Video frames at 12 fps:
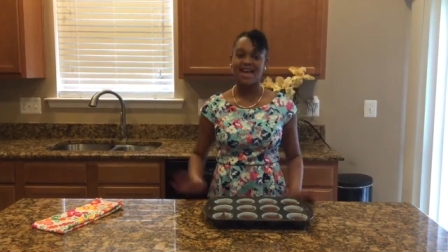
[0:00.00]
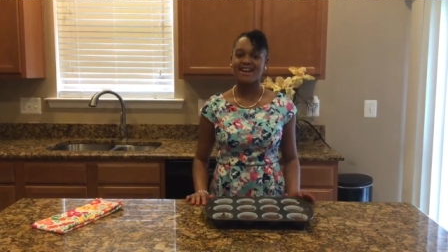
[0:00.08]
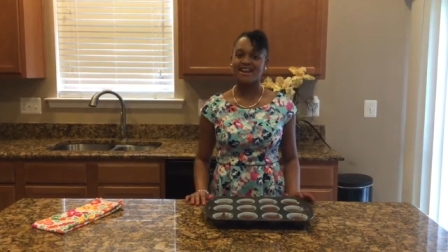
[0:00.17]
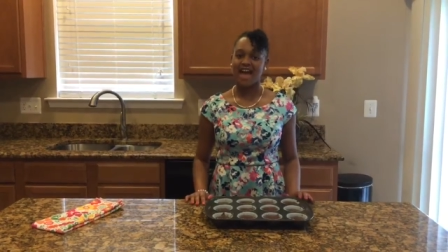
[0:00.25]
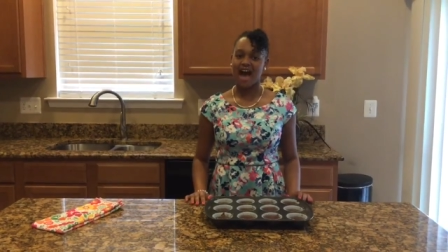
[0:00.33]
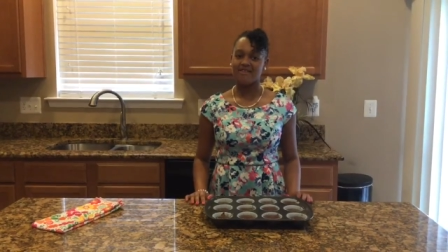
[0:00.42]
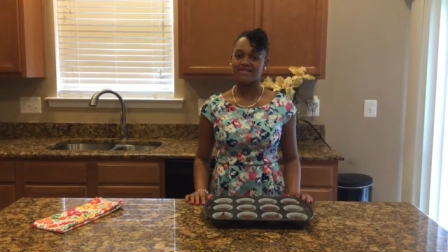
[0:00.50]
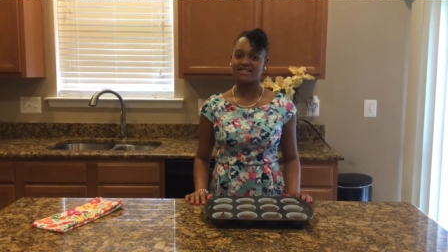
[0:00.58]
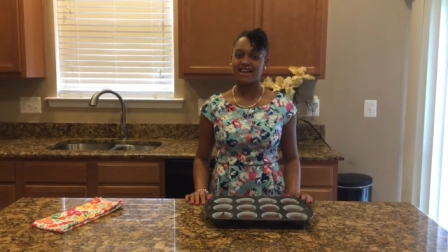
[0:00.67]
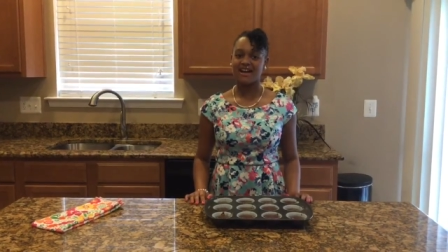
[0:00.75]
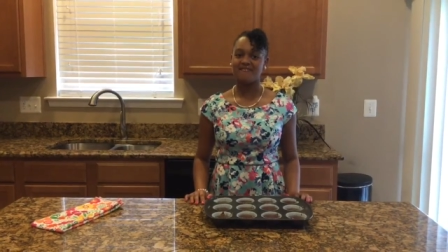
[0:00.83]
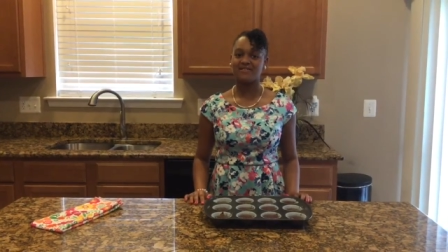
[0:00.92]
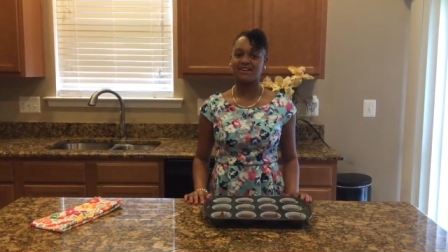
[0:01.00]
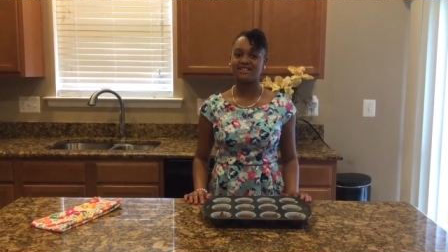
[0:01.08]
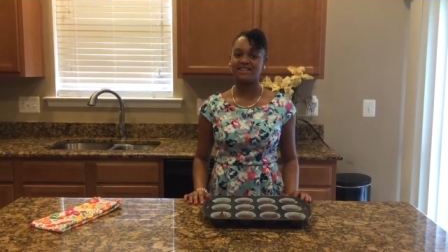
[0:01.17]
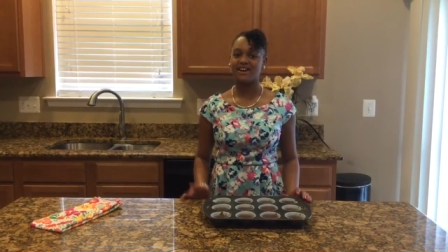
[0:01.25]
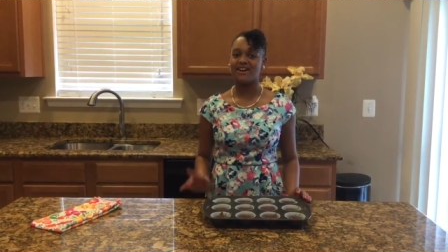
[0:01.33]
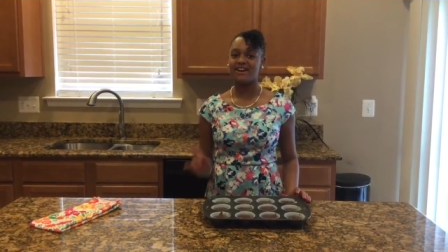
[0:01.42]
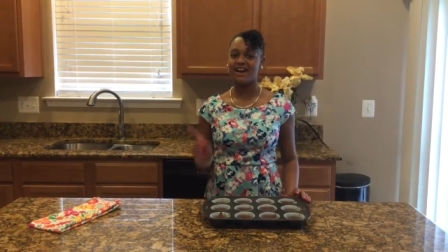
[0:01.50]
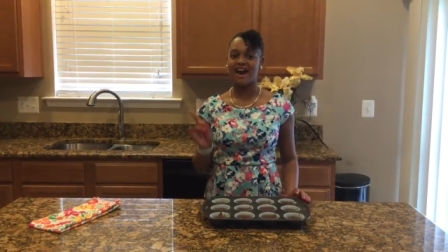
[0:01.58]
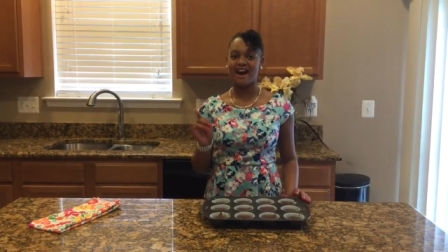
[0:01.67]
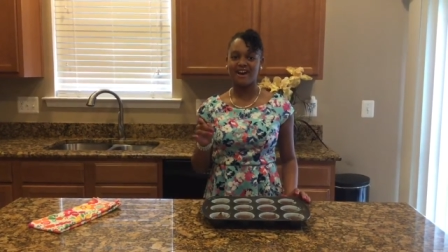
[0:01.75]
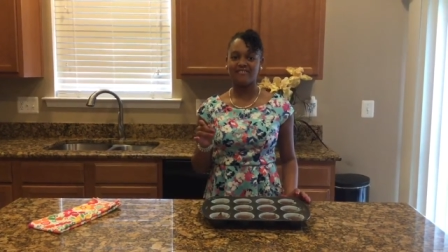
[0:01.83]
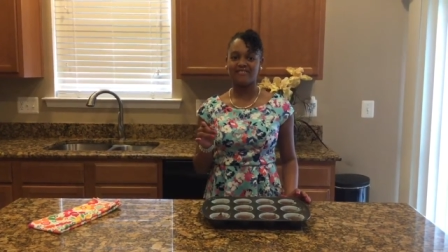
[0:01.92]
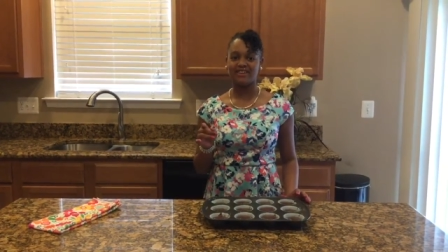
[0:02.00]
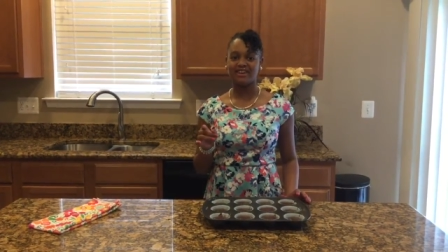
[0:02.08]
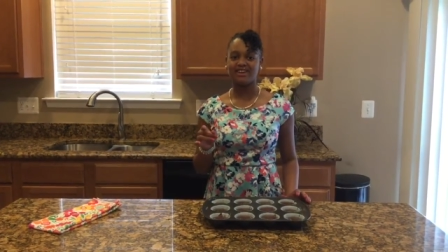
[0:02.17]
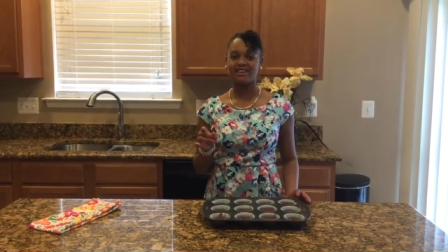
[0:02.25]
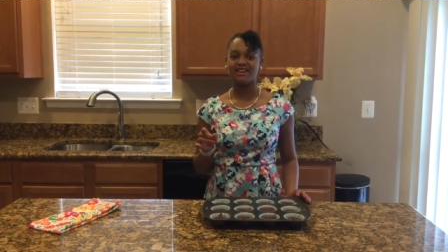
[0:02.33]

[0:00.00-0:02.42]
Now it's time for it to go in the oven.